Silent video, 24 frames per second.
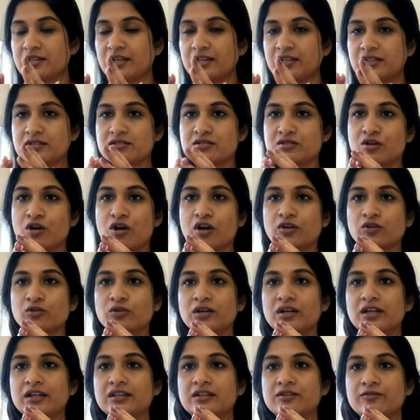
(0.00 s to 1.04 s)
it is not
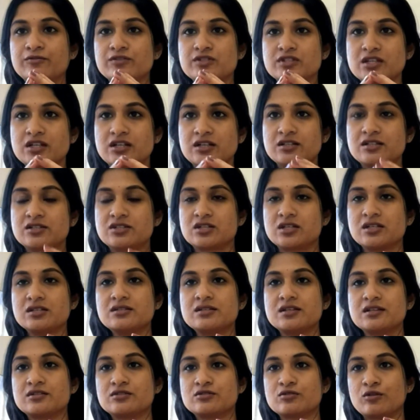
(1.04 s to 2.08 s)
only the physical stress,
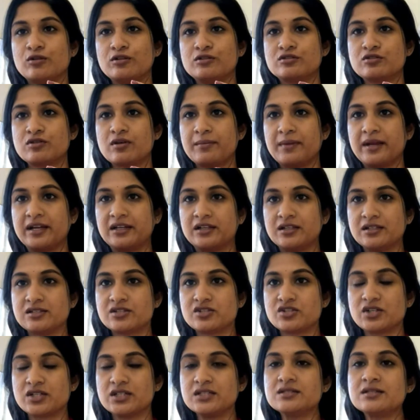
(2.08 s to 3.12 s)
there is also a mental
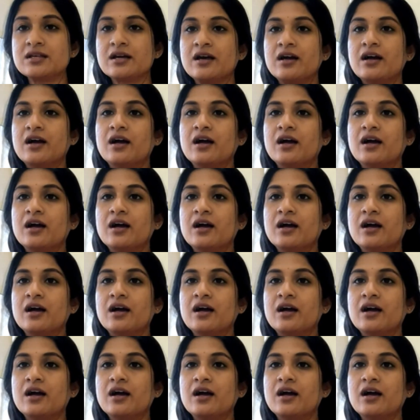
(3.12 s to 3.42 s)
stress.